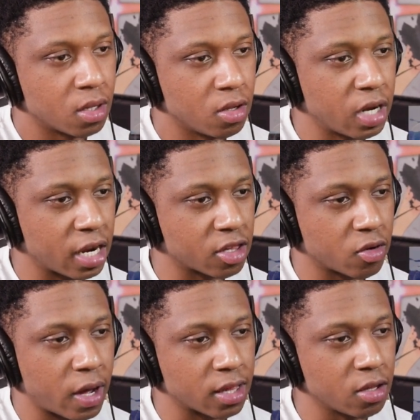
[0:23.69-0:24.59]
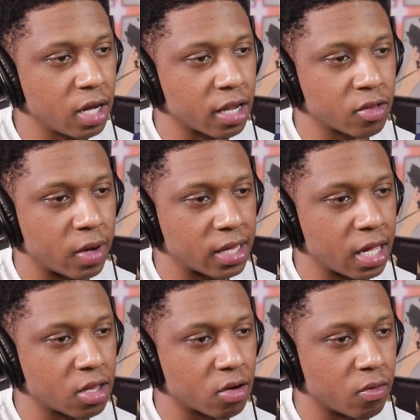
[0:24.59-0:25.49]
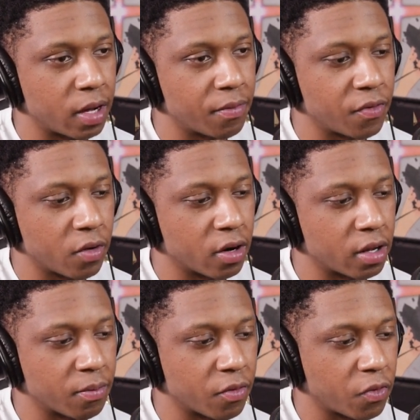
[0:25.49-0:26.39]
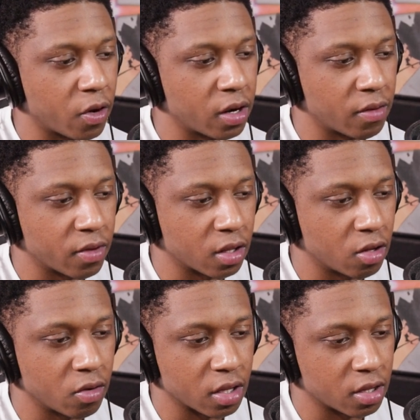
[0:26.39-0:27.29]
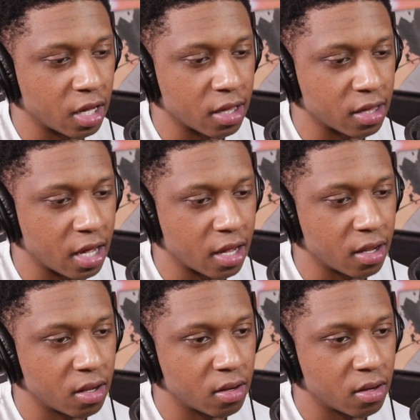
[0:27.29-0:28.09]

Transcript: you gotta swat that shit away before it even does that.